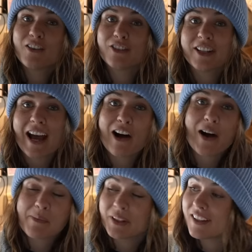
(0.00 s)
For now,
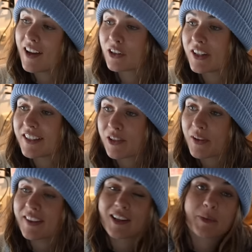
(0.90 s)
I'm really hungry, so
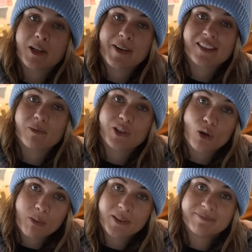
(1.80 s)
I think I'm gonna make some soup.